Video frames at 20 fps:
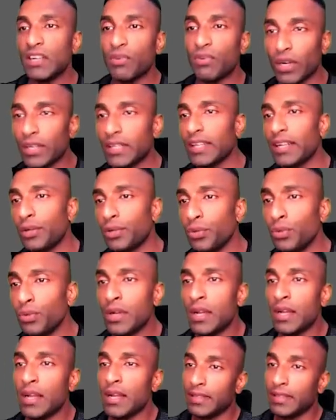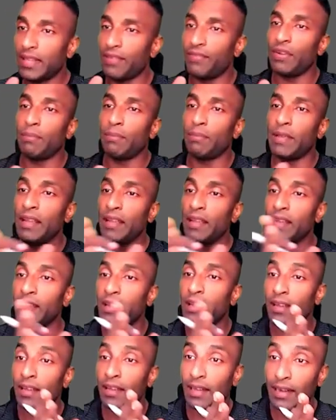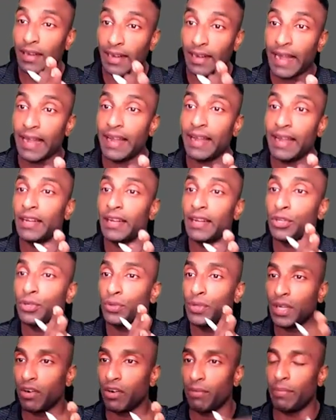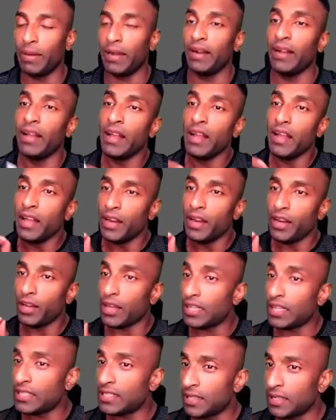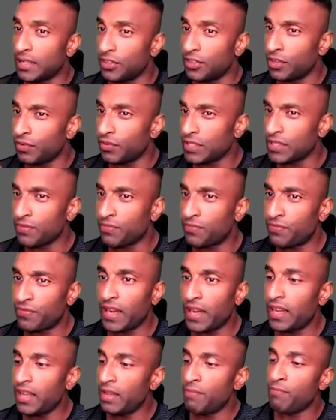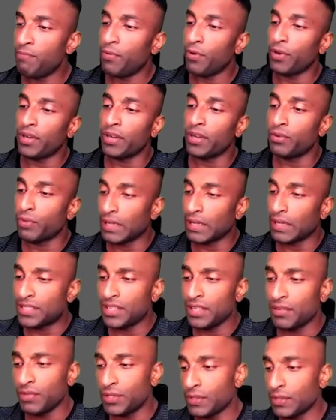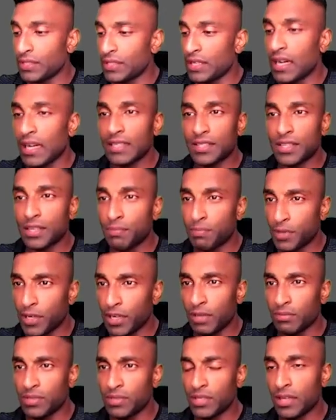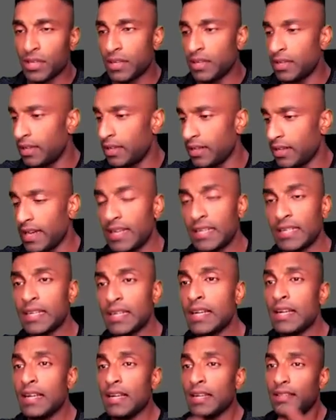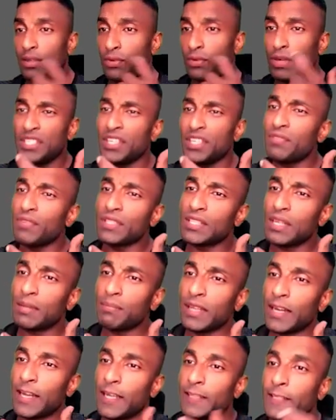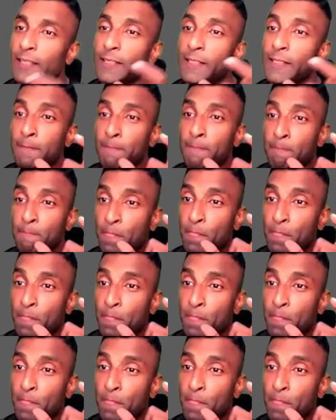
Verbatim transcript: what they do they will be lending to government. Now, guys, there was a very important question which was asked in prelims, right? The question was something like this